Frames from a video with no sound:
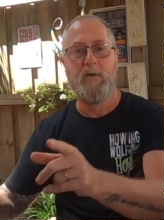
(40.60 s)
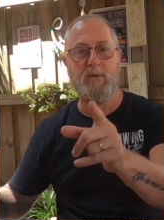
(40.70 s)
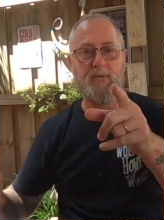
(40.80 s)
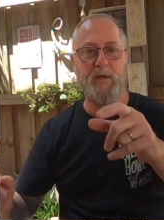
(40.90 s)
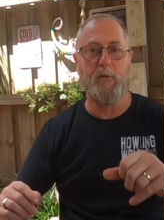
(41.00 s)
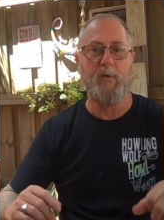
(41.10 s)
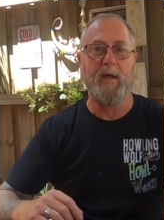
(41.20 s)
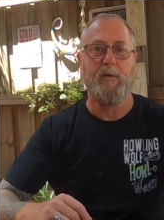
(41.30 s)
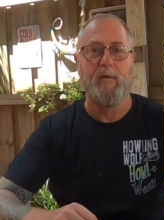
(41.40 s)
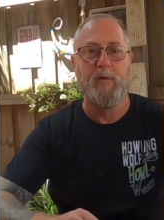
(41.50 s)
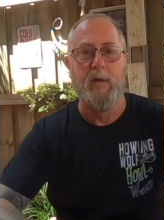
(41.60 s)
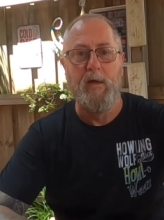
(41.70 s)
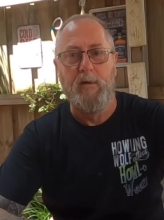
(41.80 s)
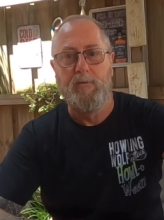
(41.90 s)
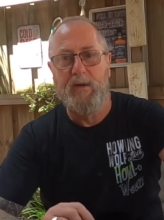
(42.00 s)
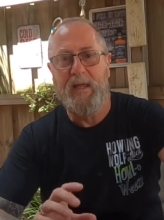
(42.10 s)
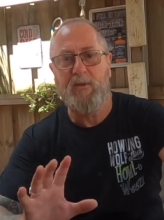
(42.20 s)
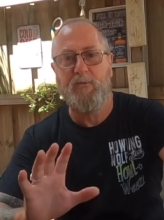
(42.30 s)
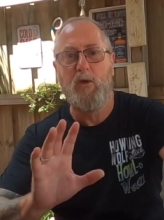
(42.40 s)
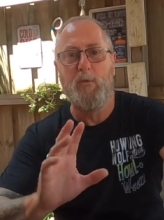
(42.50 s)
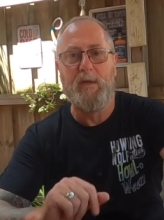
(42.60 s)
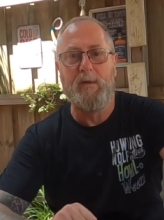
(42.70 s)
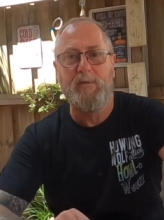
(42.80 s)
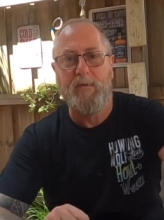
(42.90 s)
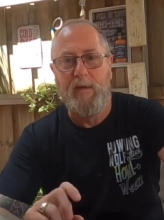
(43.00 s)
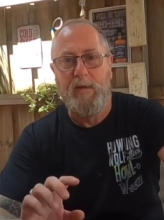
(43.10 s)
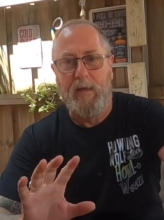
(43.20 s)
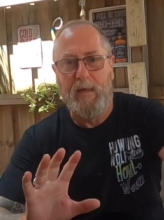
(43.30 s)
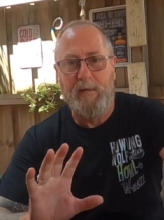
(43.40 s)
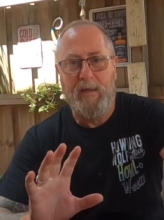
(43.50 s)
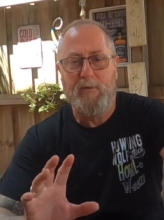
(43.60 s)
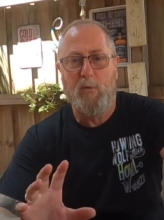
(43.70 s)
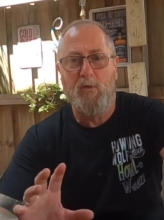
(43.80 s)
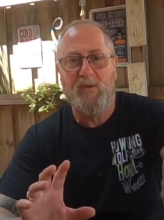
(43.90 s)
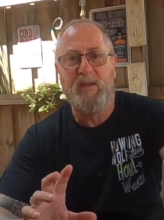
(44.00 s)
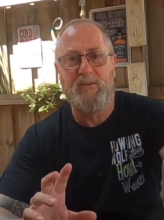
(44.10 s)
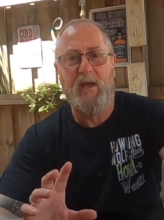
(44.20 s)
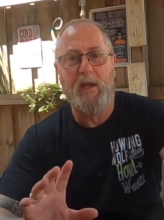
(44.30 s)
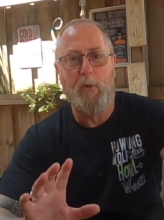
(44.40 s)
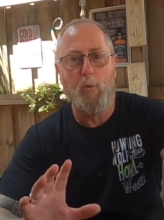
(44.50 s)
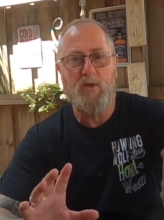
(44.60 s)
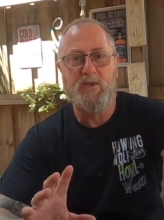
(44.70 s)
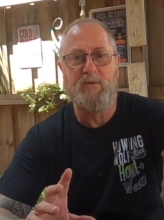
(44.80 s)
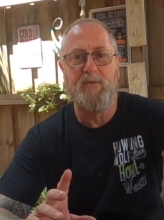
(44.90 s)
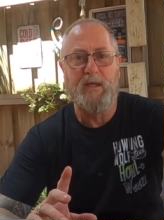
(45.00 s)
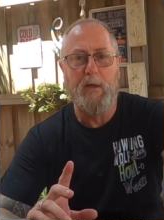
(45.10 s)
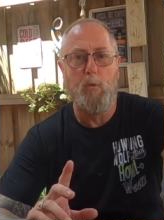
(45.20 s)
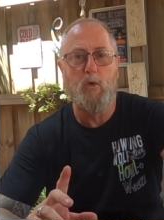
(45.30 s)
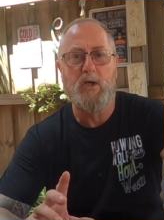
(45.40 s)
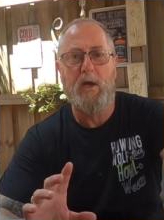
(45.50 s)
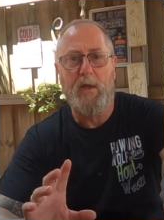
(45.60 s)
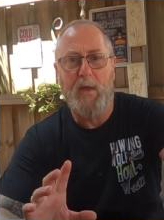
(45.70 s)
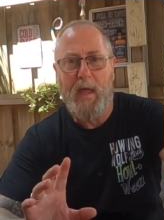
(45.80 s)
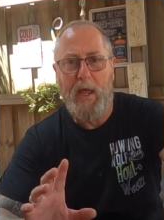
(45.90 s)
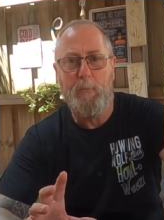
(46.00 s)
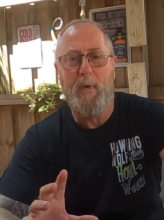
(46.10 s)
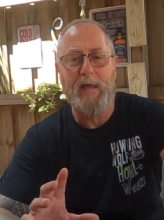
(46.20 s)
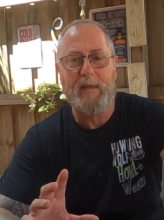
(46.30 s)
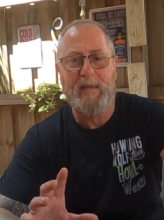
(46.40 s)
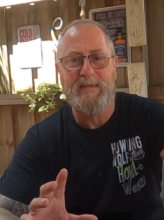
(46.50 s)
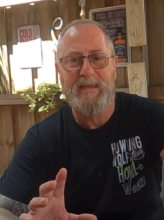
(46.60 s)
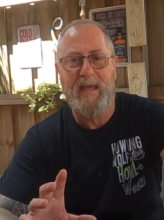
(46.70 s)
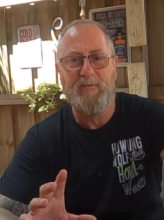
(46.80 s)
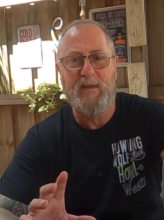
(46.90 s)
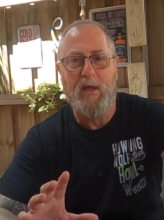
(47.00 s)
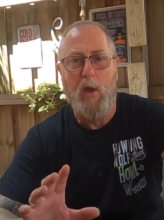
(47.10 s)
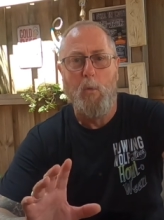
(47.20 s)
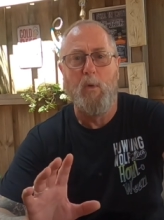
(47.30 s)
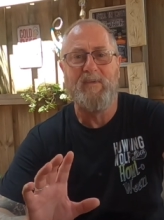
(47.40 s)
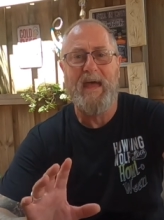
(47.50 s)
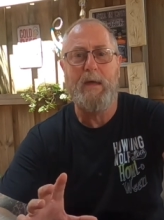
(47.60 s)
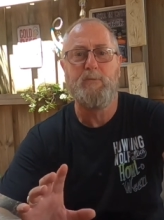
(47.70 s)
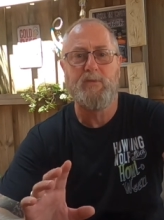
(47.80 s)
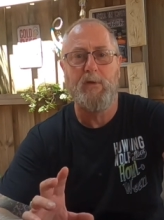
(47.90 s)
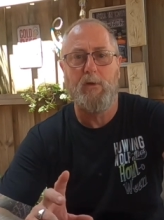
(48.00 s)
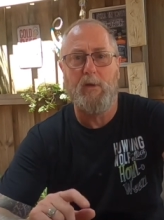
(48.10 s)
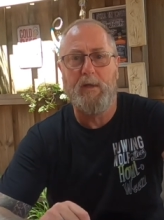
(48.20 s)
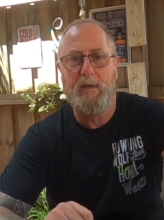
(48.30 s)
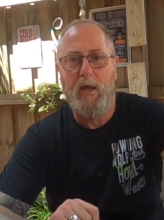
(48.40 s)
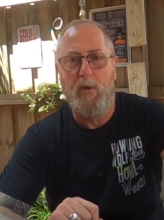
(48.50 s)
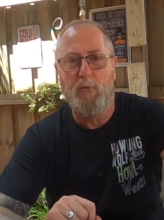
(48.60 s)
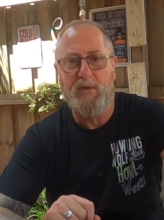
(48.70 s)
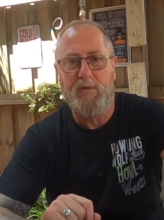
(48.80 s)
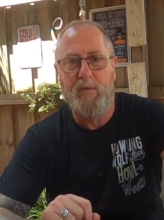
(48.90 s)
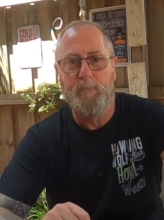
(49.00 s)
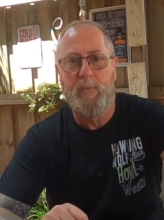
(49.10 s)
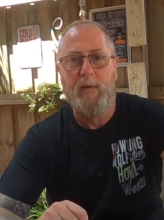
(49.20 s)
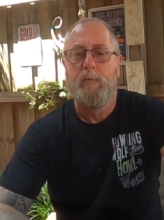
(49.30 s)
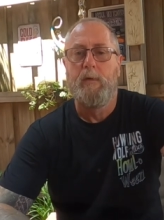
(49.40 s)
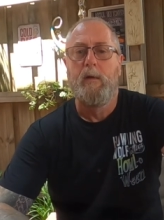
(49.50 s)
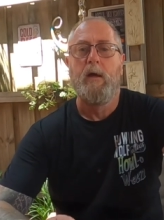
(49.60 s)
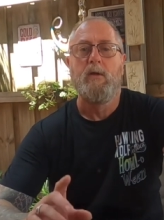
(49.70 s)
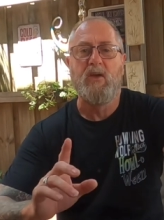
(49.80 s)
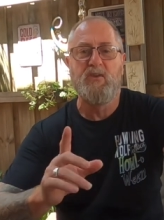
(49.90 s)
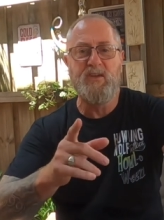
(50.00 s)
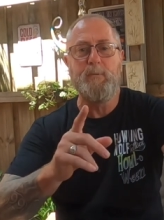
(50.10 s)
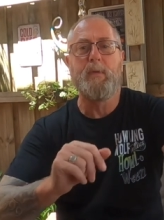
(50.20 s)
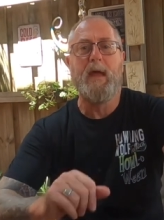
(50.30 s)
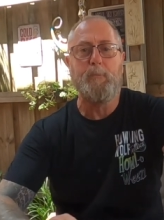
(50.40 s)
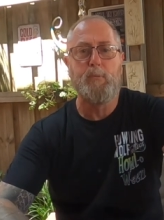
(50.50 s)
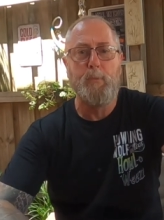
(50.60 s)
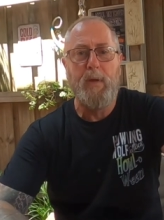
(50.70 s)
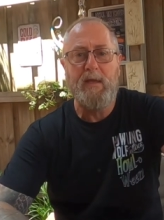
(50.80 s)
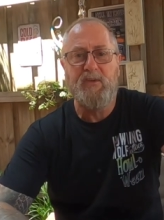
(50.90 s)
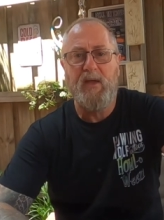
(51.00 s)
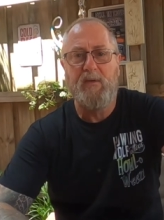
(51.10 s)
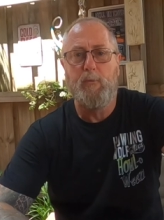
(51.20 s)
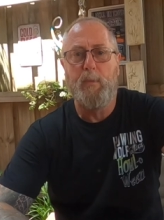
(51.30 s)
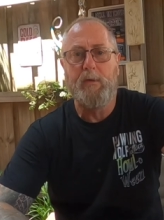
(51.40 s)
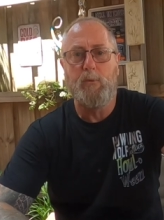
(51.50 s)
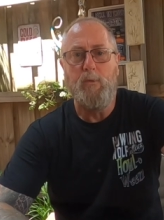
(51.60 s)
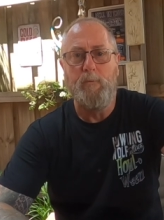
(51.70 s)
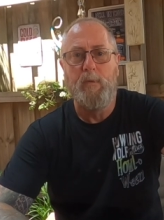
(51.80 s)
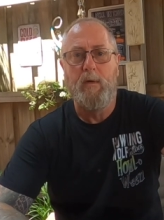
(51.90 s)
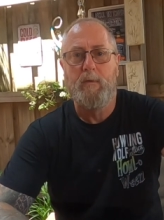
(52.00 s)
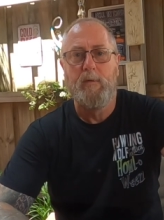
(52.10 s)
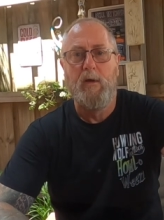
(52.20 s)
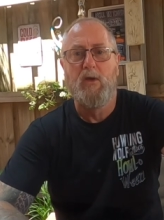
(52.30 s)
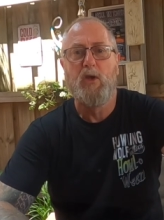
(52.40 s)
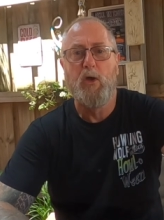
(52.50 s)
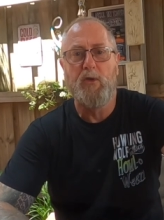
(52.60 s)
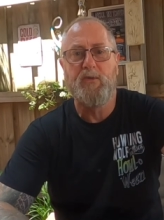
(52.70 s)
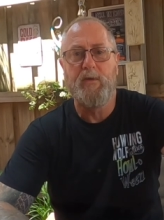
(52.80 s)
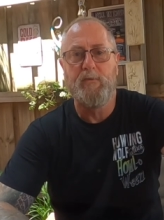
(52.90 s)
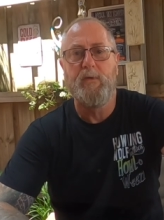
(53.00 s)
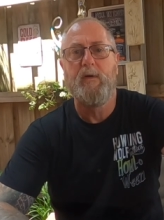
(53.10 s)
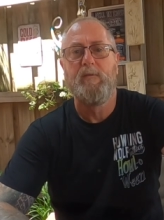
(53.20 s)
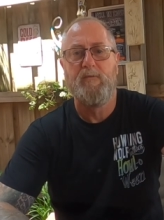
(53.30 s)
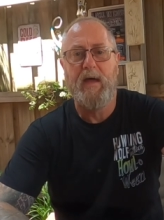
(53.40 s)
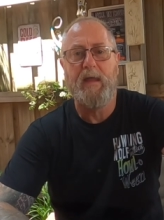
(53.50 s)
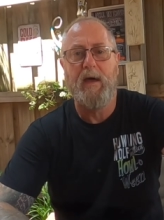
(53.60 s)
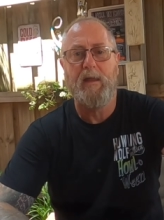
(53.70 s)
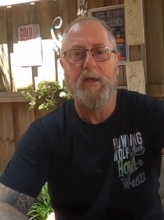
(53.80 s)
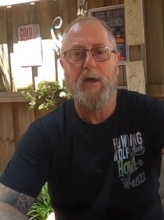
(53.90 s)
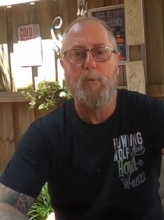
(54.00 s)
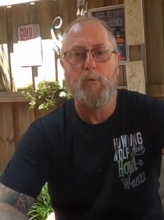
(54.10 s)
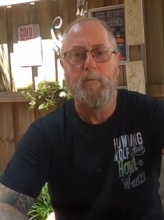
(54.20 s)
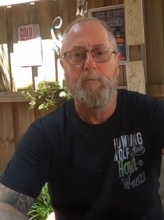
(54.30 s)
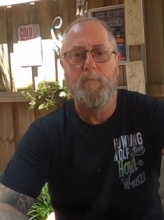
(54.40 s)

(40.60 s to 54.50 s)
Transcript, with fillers: Stick around for the next few minutes and that's all it's going to take you to watch this video and we'll show you how to make that saving with absolutely no risk. So sit back, prepare to save a bundle, courtesy of that Harley couple.